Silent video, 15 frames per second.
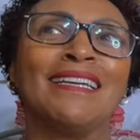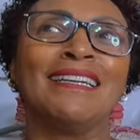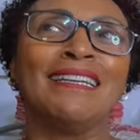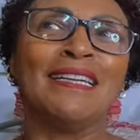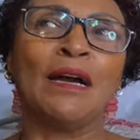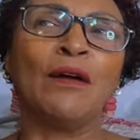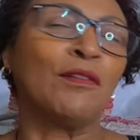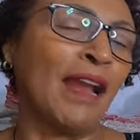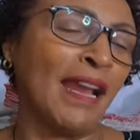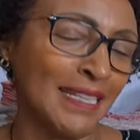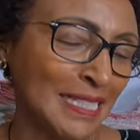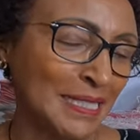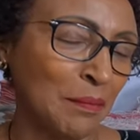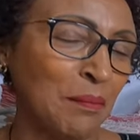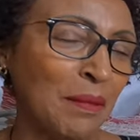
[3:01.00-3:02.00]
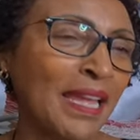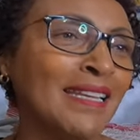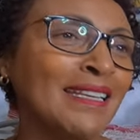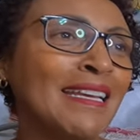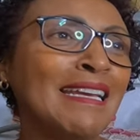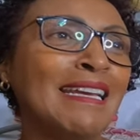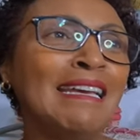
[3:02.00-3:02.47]
our handsome
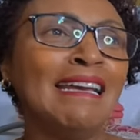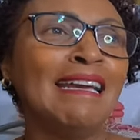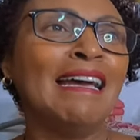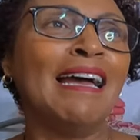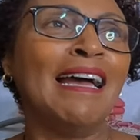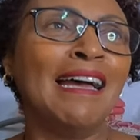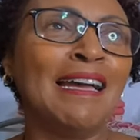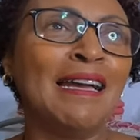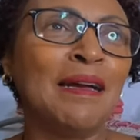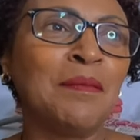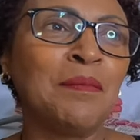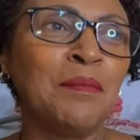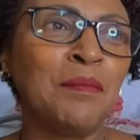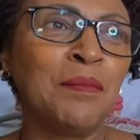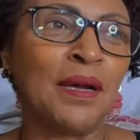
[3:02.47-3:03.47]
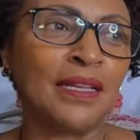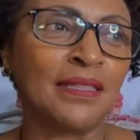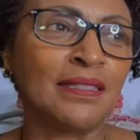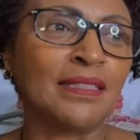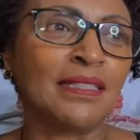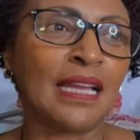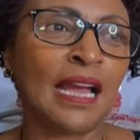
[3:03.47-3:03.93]
men.
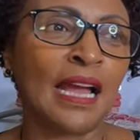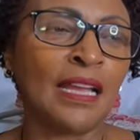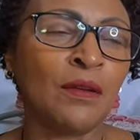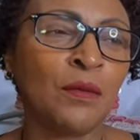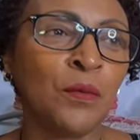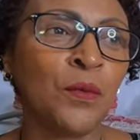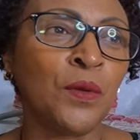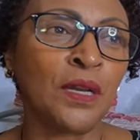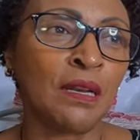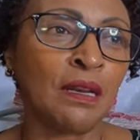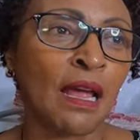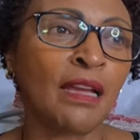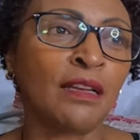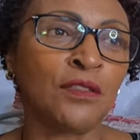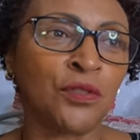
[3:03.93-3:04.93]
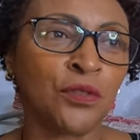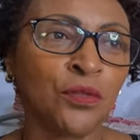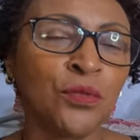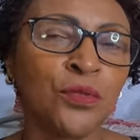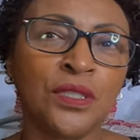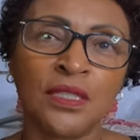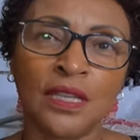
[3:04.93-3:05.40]
But I would like
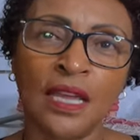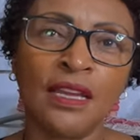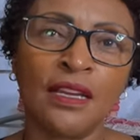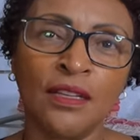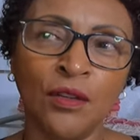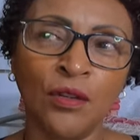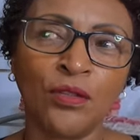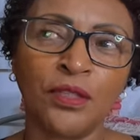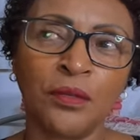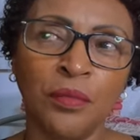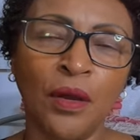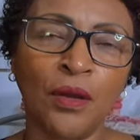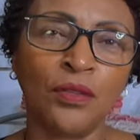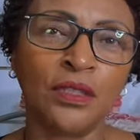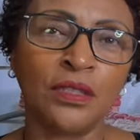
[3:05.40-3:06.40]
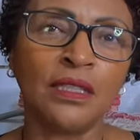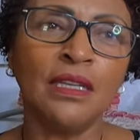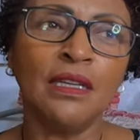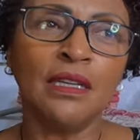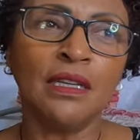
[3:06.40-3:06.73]
to say a lot about,